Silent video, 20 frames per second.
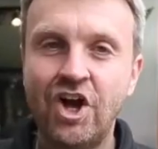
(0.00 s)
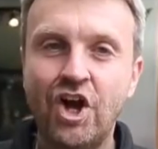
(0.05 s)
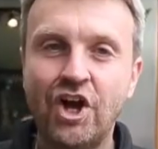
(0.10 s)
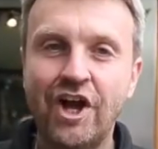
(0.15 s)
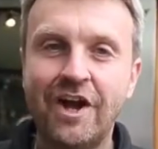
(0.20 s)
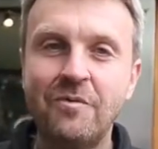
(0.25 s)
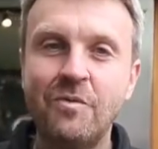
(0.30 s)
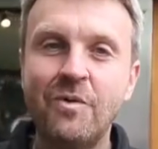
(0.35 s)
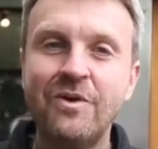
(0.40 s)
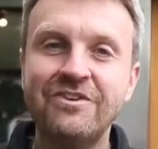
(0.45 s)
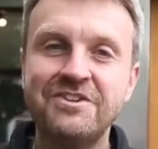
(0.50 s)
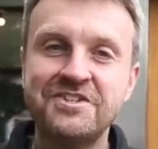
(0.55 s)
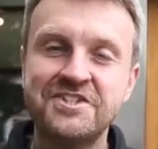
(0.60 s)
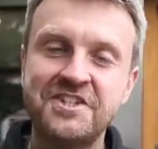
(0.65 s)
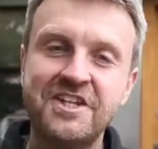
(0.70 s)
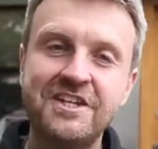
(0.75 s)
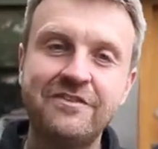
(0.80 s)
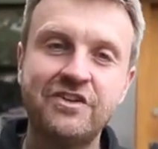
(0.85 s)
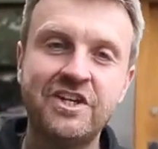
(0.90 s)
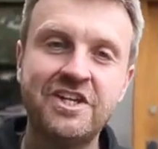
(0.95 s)
Okay, we're in
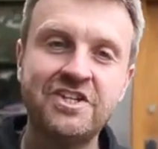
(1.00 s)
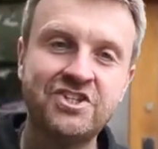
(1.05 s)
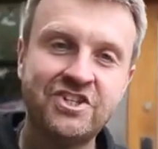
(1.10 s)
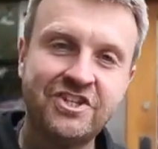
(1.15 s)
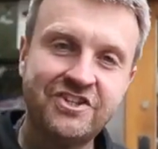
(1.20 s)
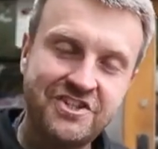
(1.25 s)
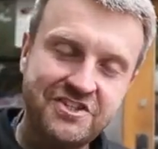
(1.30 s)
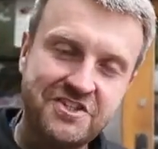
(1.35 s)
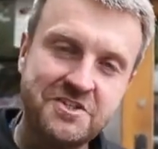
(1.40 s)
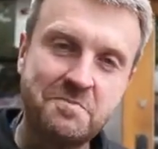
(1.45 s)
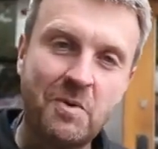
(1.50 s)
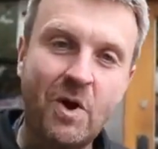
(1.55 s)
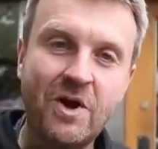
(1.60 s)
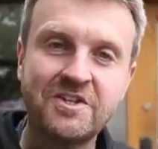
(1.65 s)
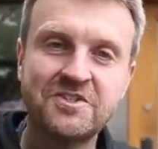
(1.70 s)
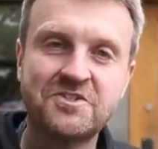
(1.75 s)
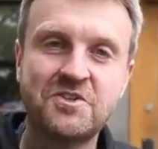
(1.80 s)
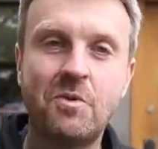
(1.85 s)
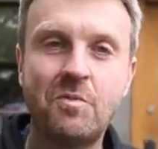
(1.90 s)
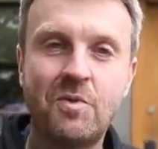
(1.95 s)
Stevenage and this is
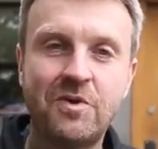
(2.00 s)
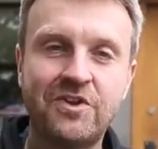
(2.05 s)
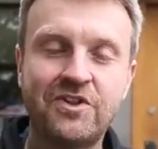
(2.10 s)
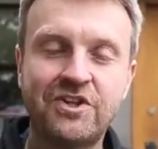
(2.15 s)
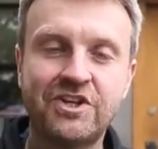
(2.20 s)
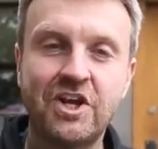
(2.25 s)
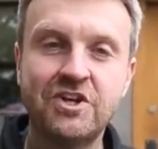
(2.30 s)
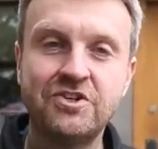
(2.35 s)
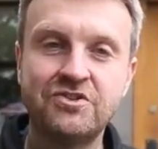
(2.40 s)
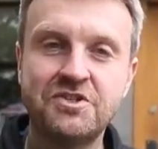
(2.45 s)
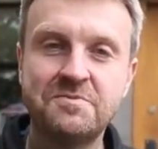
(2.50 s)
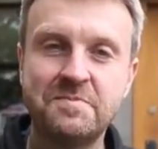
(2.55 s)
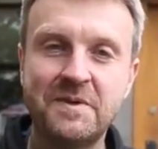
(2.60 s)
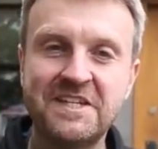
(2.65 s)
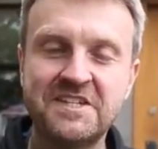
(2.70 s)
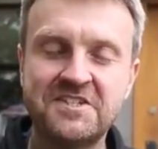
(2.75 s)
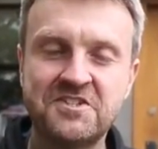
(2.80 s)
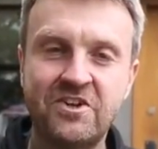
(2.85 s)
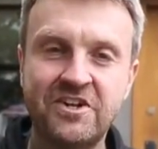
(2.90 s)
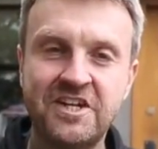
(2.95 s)
Bike Stop, one of the country's
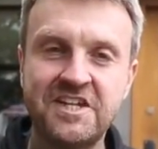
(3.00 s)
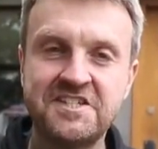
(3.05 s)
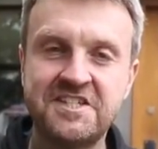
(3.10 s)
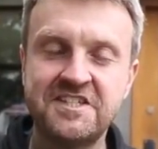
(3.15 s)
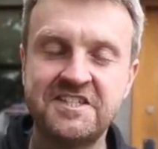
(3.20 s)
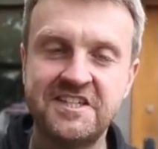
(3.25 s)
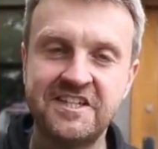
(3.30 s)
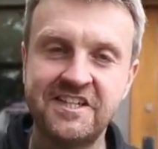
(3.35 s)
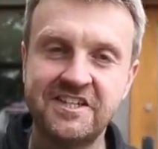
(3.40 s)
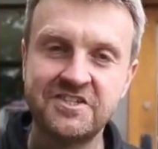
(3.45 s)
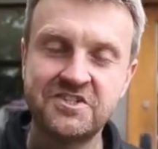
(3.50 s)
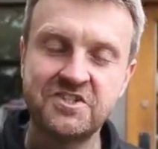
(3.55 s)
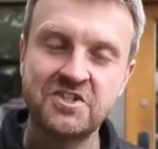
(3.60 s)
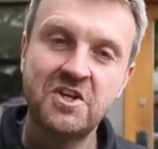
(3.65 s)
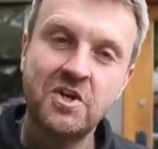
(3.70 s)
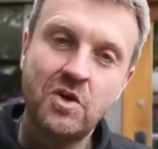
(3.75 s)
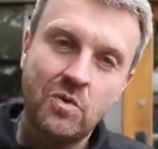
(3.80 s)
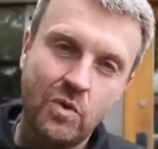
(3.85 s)
biggest Dainese dealers.